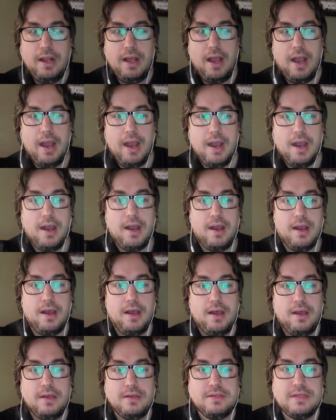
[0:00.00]

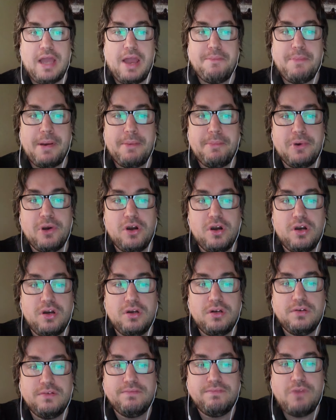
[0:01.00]
I
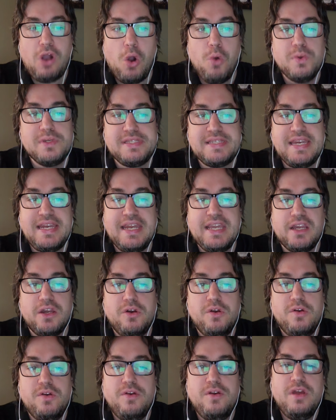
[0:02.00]
remember always needing
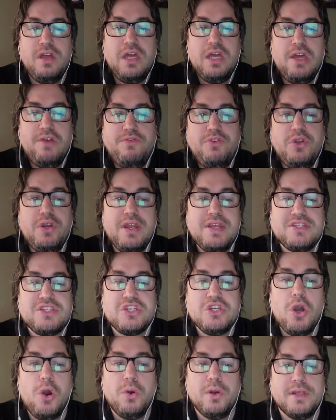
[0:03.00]
a few days'
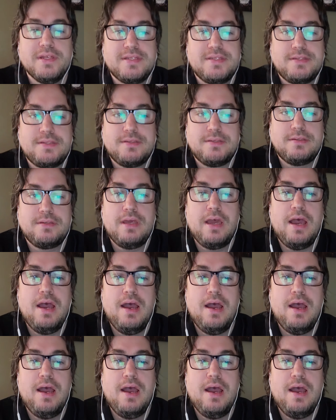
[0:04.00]
notice